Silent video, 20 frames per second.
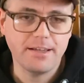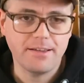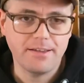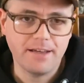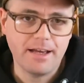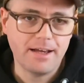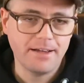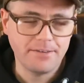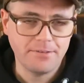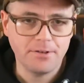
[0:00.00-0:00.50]

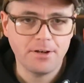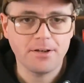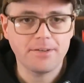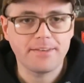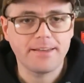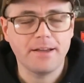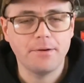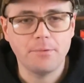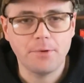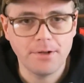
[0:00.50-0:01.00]
I
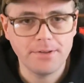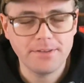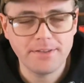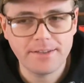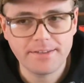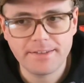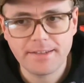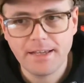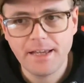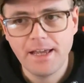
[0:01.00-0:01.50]
thought I
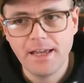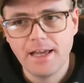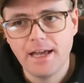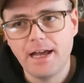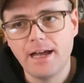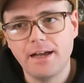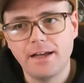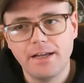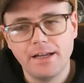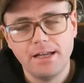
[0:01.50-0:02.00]
wanted.
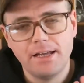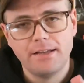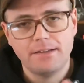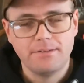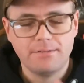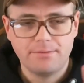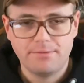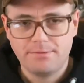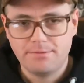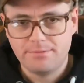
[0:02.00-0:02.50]

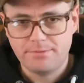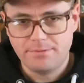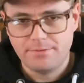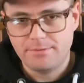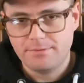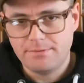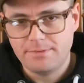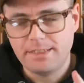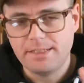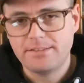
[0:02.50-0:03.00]

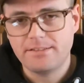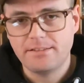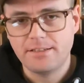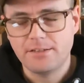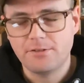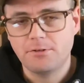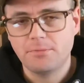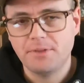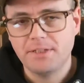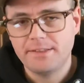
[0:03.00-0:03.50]
That's
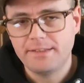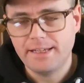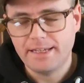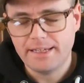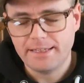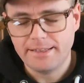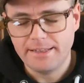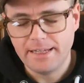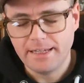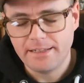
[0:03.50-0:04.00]
not to be
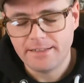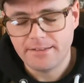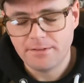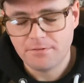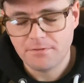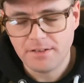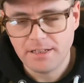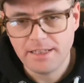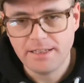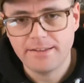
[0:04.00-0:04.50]
taken
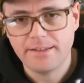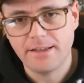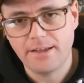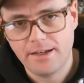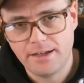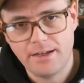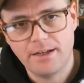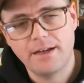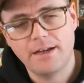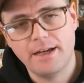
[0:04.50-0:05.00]
negatively.
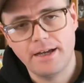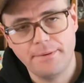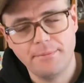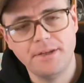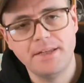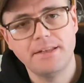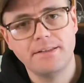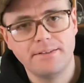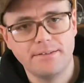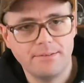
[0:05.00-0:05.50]
I
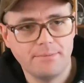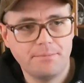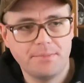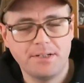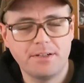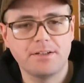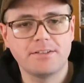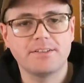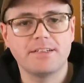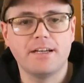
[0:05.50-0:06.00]
mean,
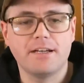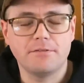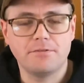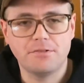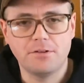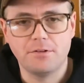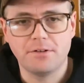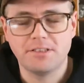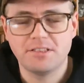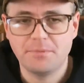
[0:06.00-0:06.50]
because I have
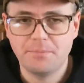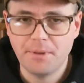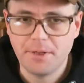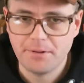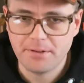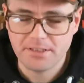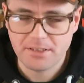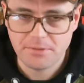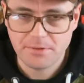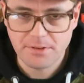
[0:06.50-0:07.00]
no
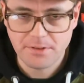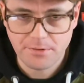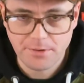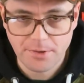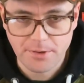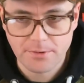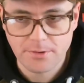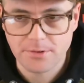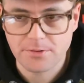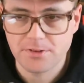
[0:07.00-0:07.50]
experience with
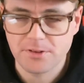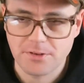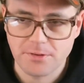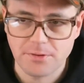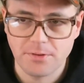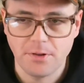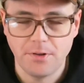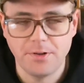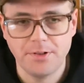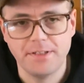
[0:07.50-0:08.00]
chronos,
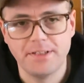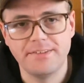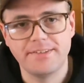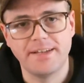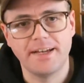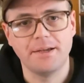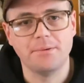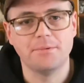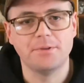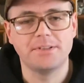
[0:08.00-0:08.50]
so only
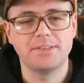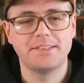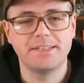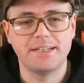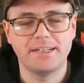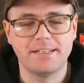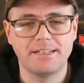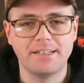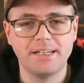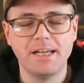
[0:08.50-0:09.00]
time will
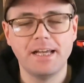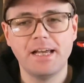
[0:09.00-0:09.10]
tell.